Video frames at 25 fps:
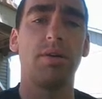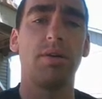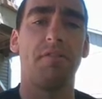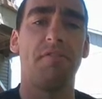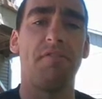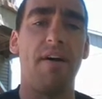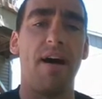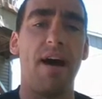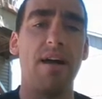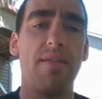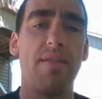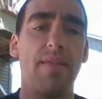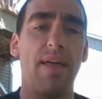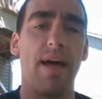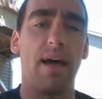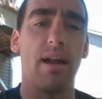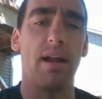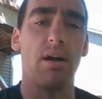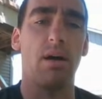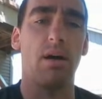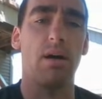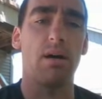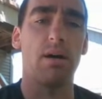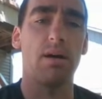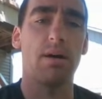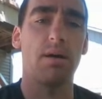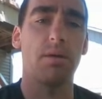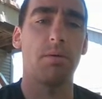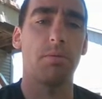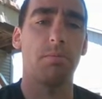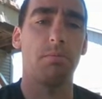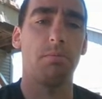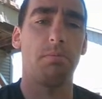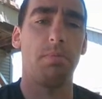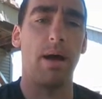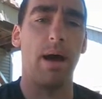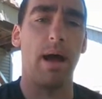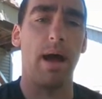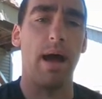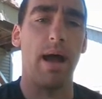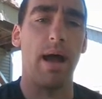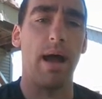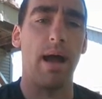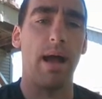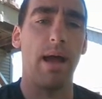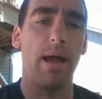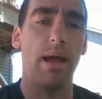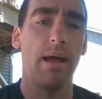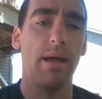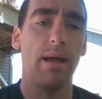define that arc
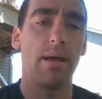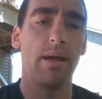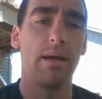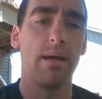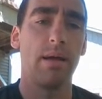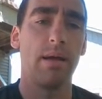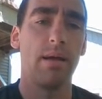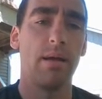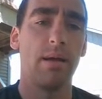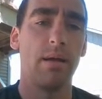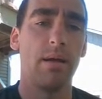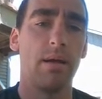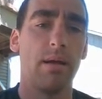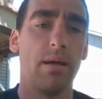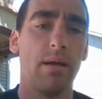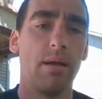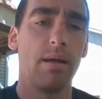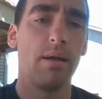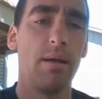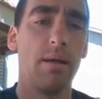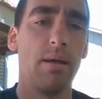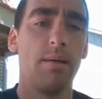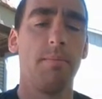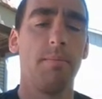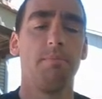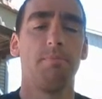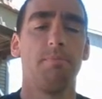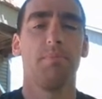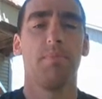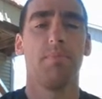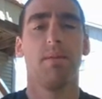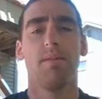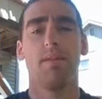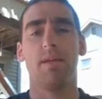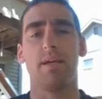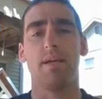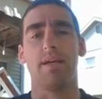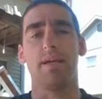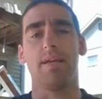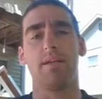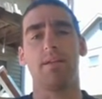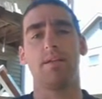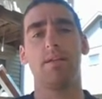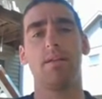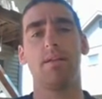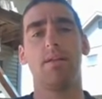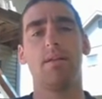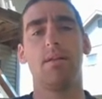by the